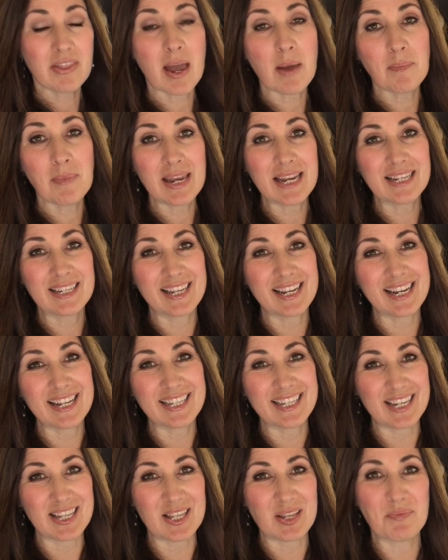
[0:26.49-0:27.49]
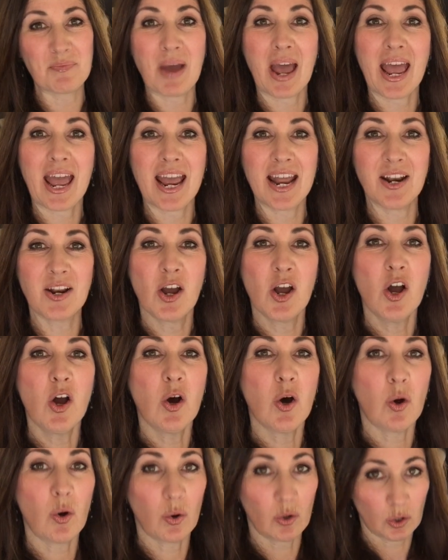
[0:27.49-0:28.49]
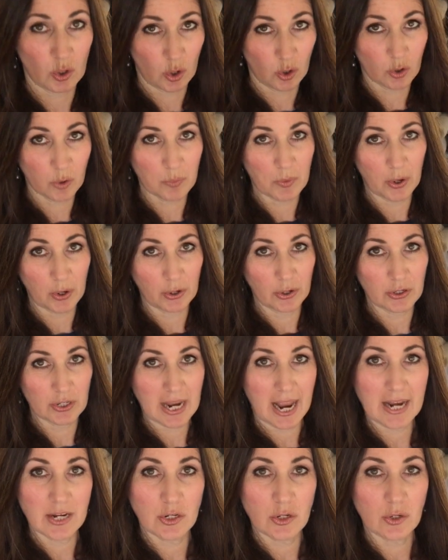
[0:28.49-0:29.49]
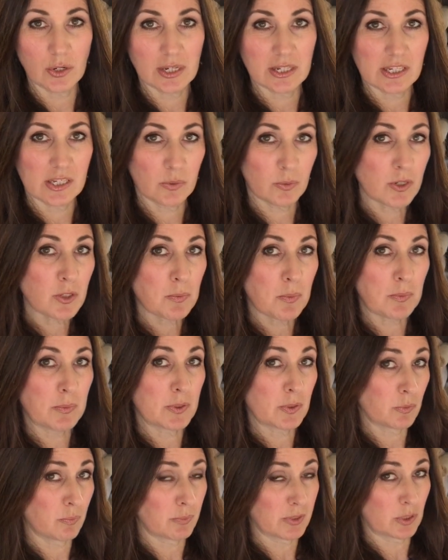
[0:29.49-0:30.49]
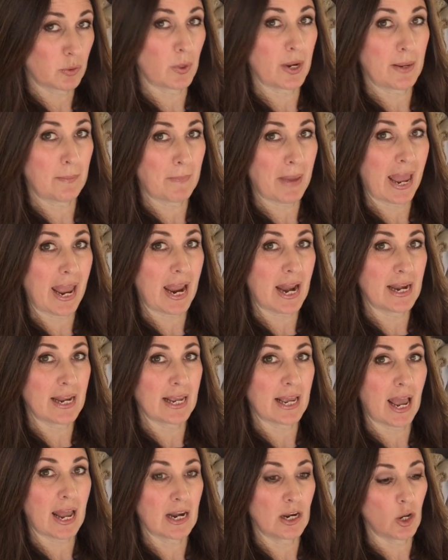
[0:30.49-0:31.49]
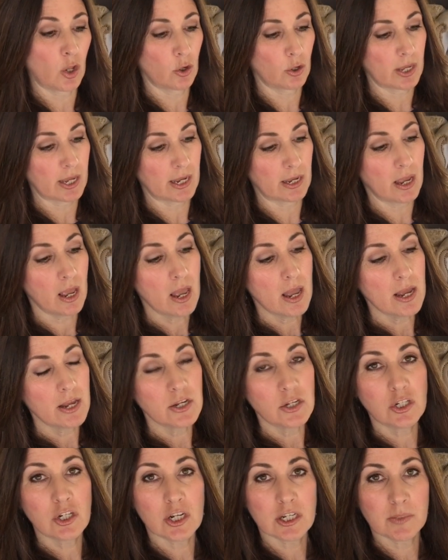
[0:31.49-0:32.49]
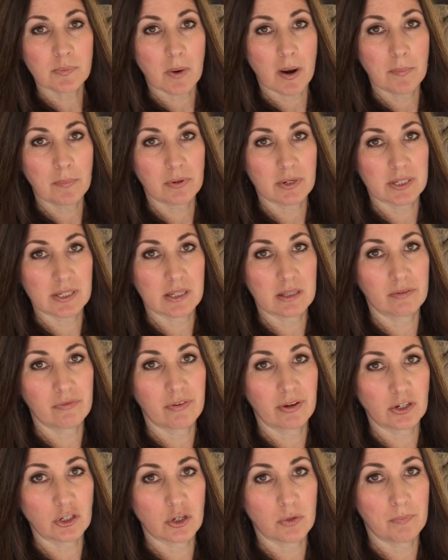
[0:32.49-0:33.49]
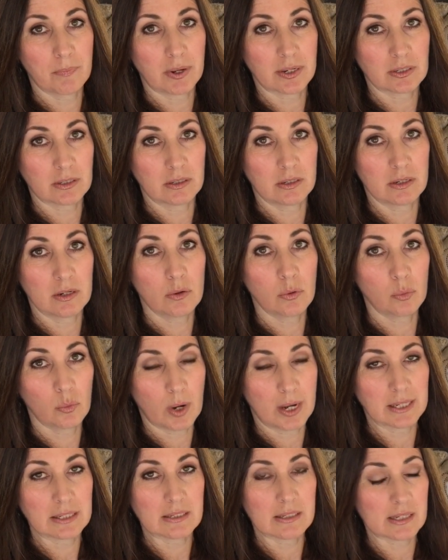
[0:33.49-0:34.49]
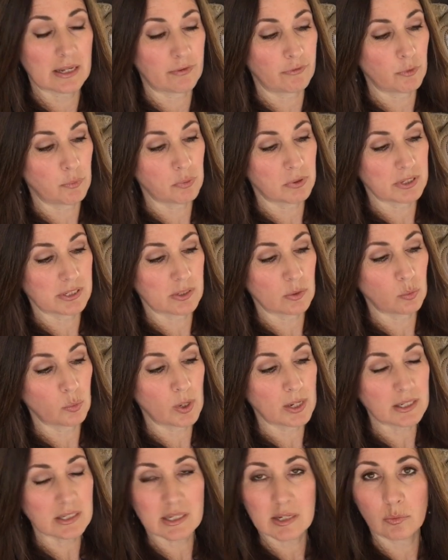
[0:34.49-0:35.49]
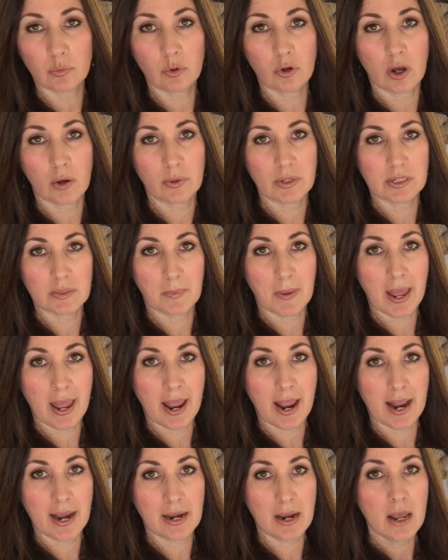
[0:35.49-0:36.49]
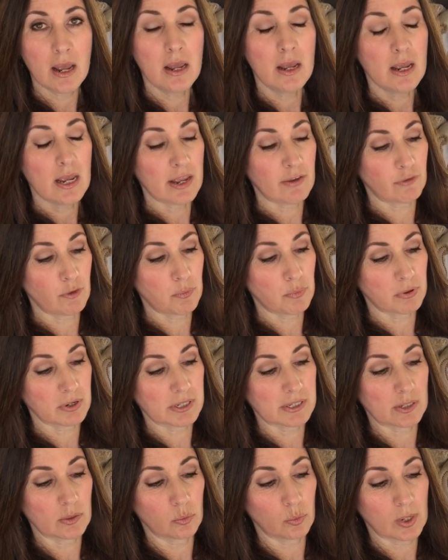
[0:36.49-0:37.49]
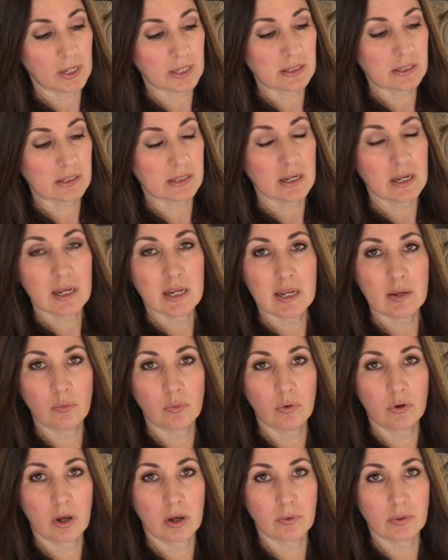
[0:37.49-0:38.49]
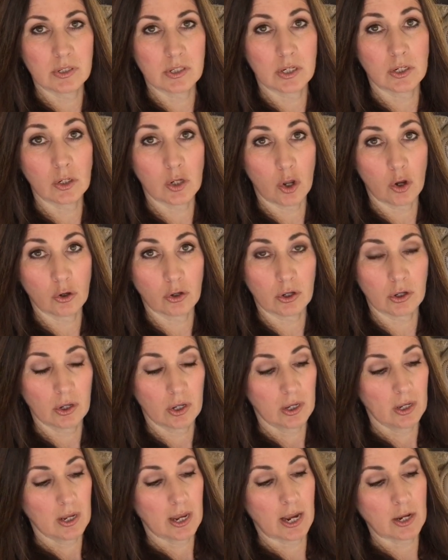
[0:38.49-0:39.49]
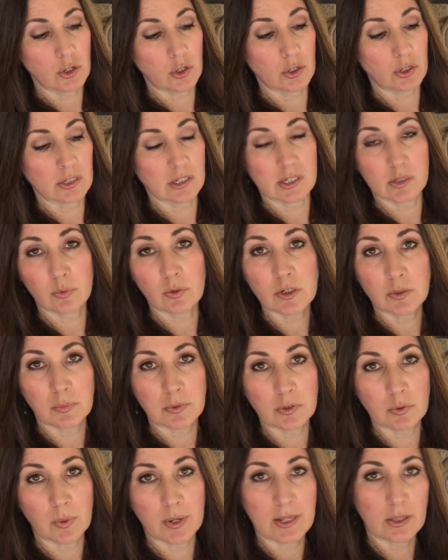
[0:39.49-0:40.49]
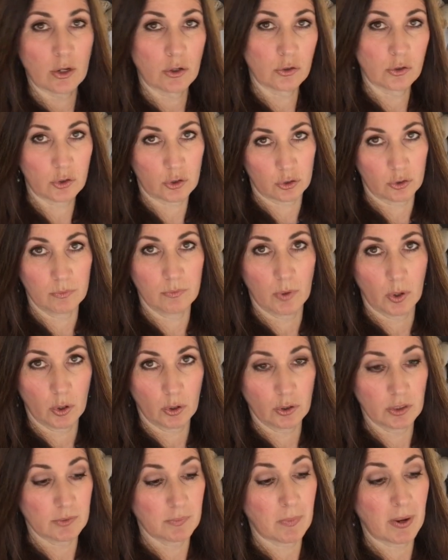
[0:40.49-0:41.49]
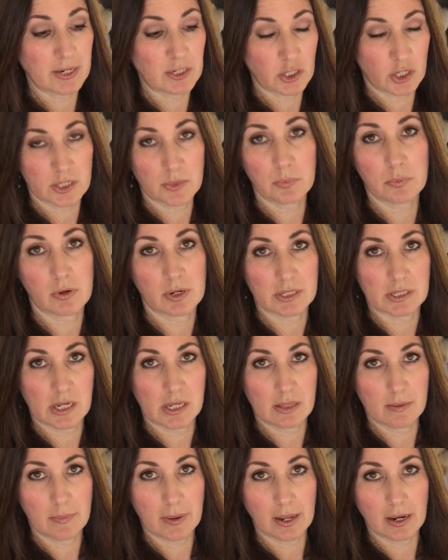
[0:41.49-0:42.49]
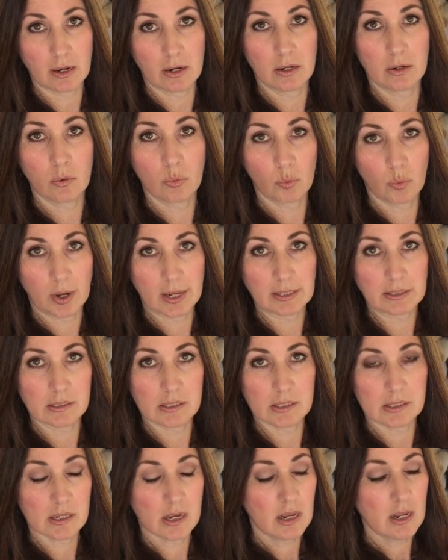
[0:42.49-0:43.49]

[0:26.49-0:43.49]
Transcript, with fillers: That means that it's in the pan or lock mode and you can switch bet between panning and locking just by pressing the function button once. If you press it once, it will go into pan. If you press it once, it will go into lock and you can switch between those two modes by just pressing the button once.